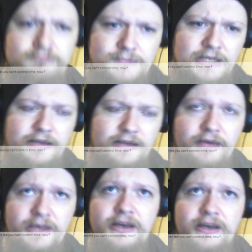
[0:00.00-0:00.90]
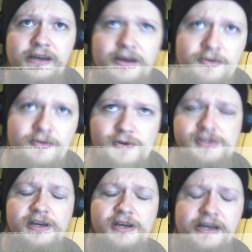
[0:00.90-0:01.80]
Yeah, okay. Of course.
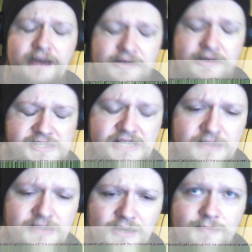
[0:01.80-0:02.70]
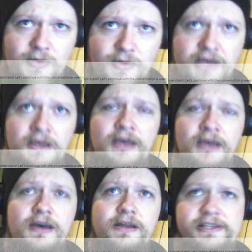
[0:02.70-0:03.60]
I understand. Okay.
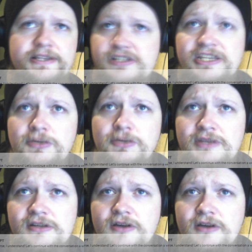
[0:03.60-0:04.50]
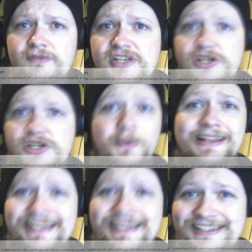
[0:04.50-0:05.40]
Let's continue with the conversation a week
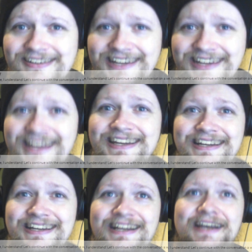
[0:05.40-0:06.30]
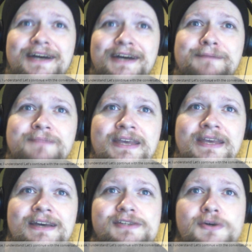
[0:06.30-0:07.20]
later. Okay.
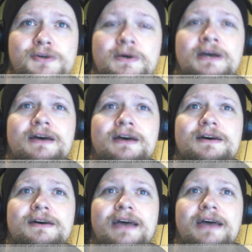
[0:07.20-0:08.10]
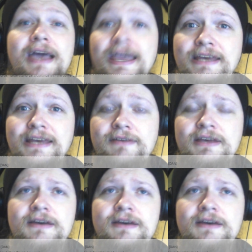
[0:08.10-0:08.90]
So, hey, Davey.